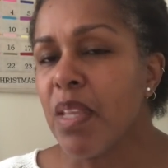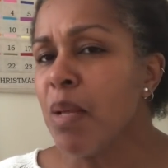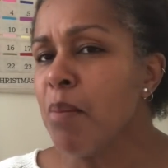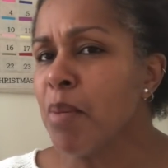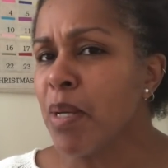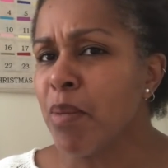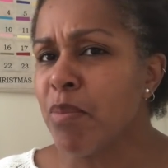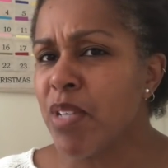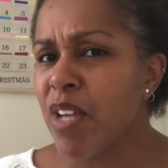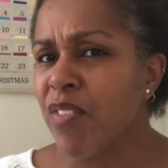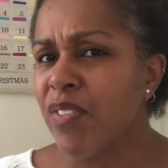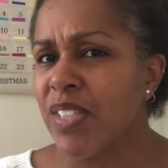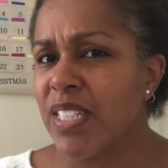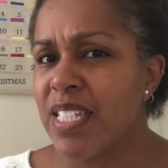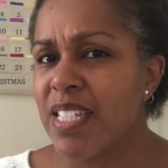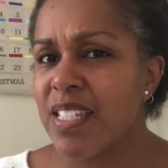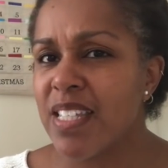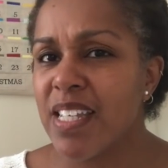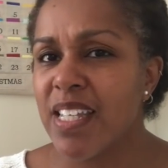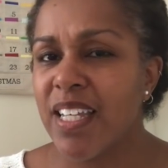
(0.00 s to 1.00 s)
but I'm
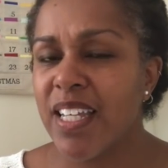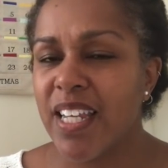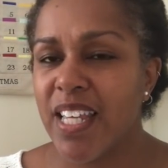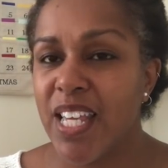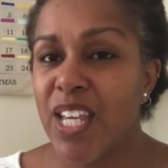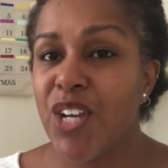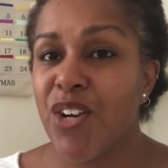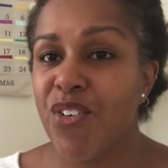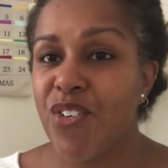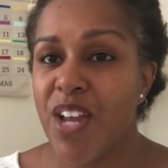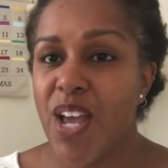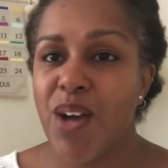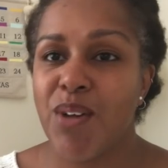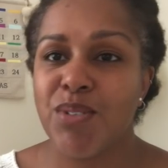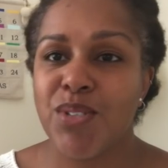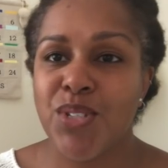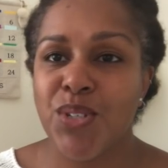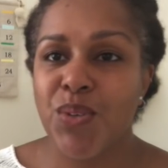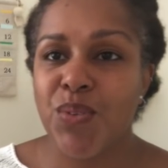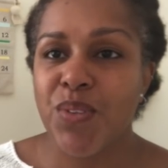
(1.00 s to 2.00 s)
definitely seeing it here
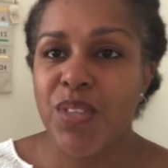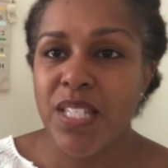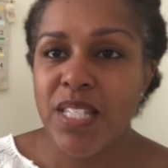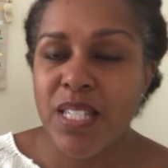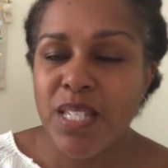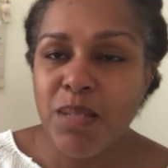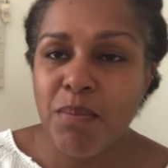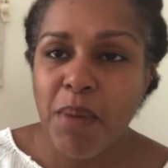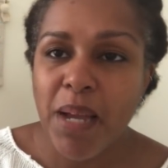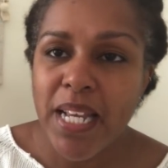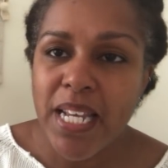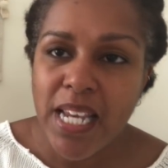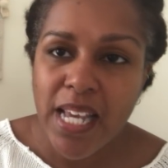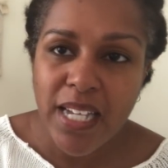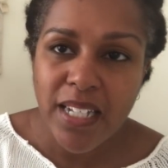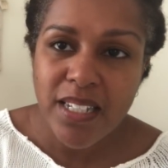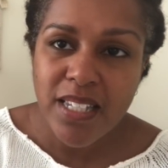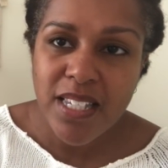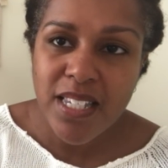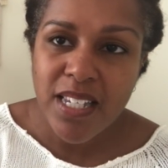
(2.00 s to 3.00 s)
now so this is my
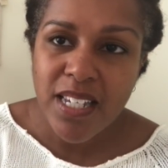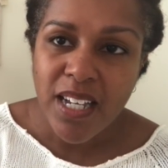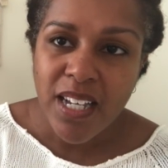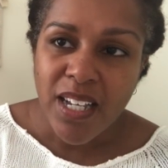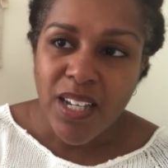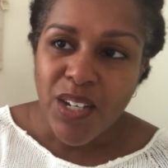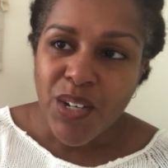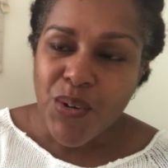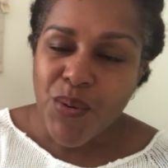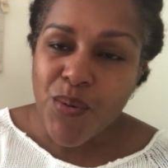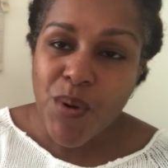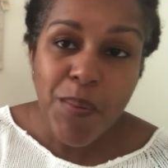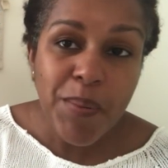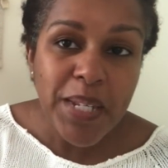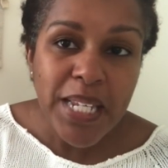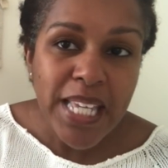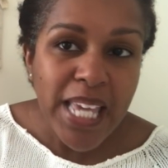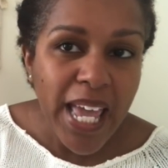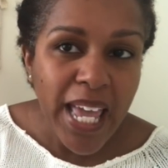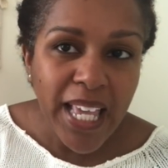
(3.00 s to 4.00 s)
next
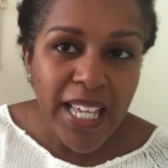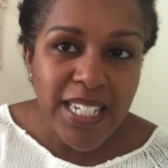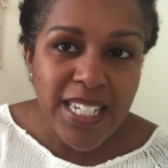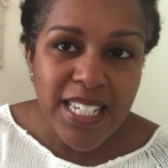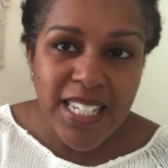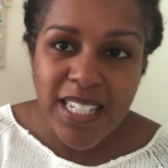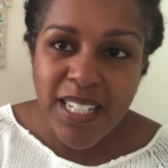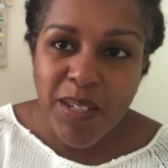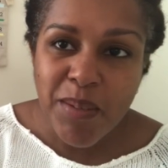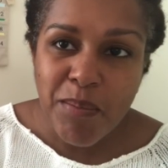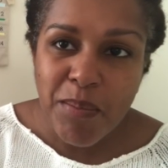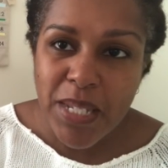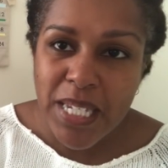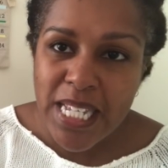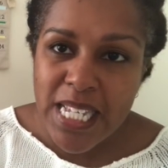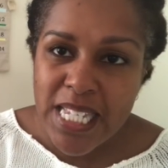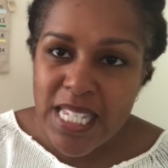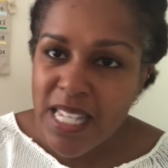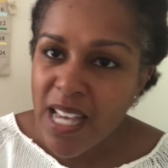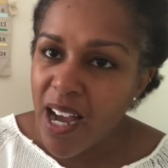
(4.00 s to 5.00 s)
ribbon candy
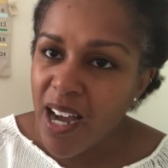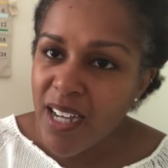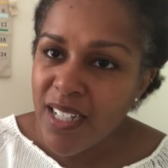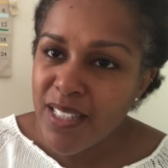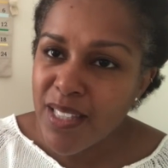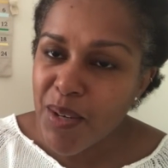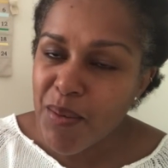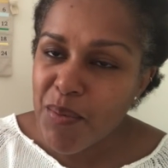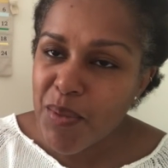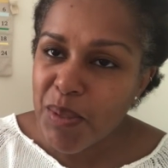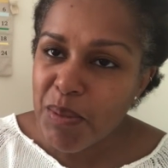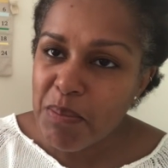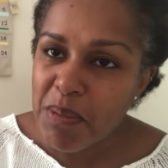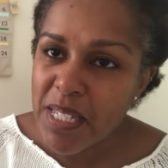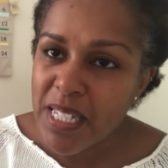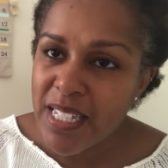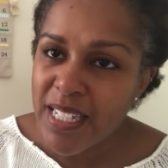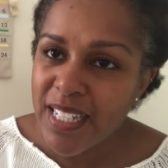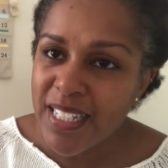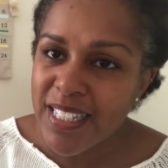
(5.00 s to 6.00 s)
mini sock that will
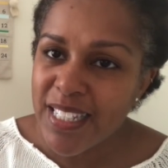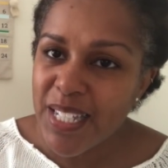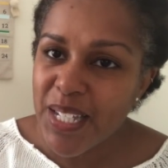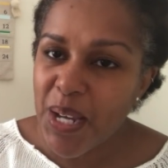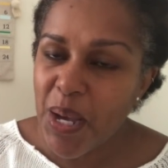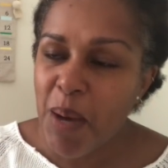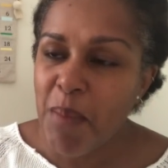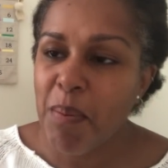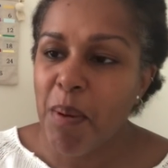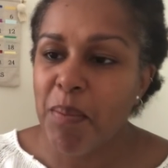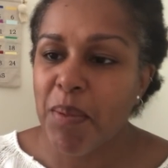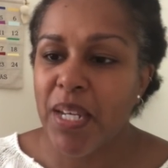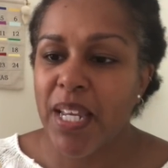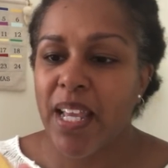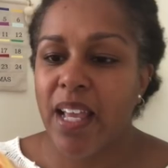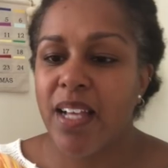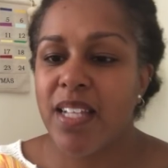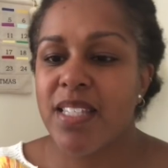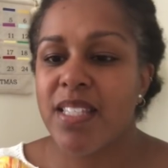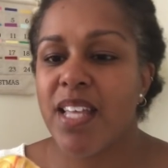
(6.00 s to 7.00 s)
be knit up. I'm going
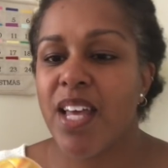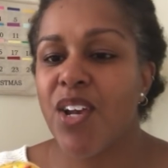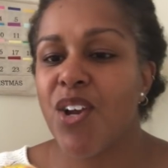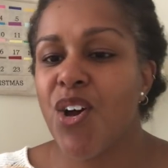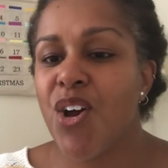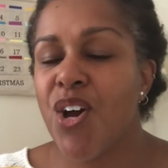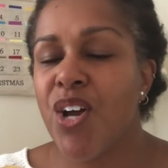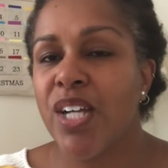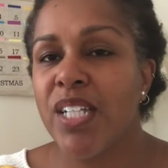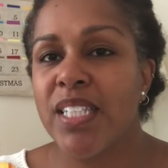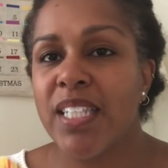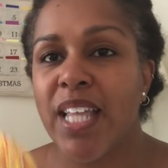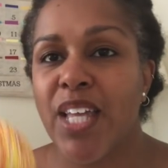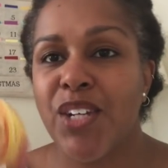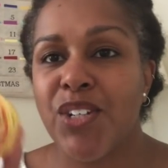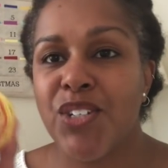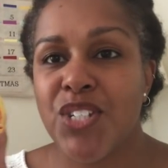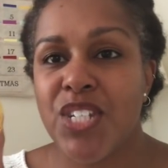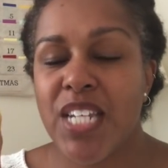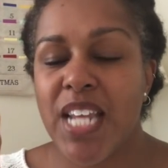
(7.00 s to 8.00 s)
to cast that on
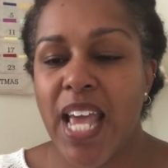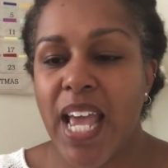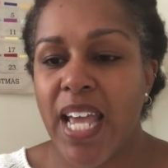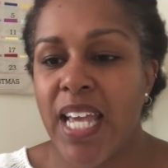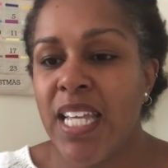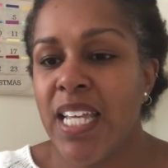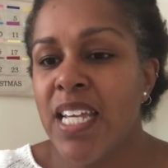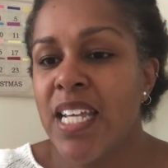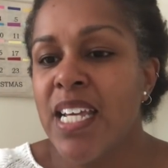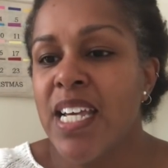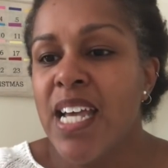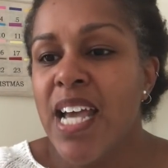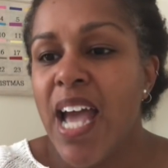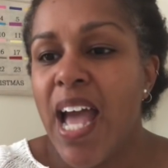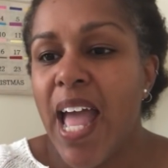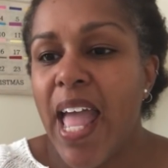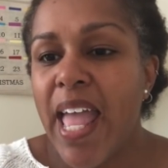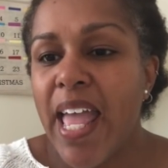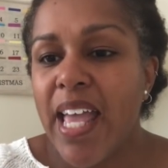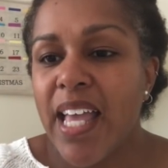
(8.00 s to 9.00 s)
later today.
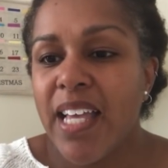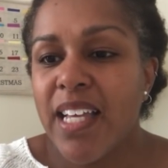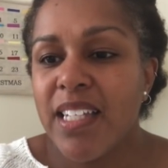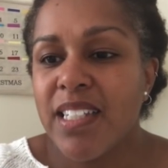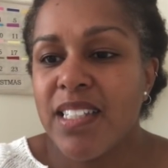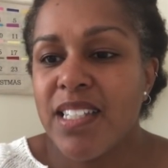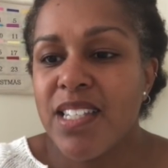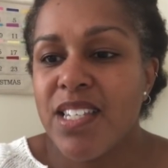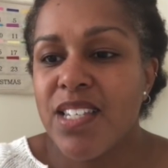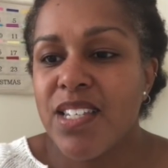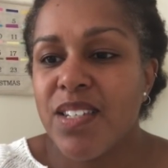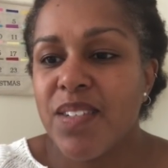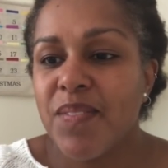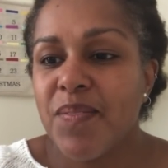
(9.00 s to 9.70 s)
And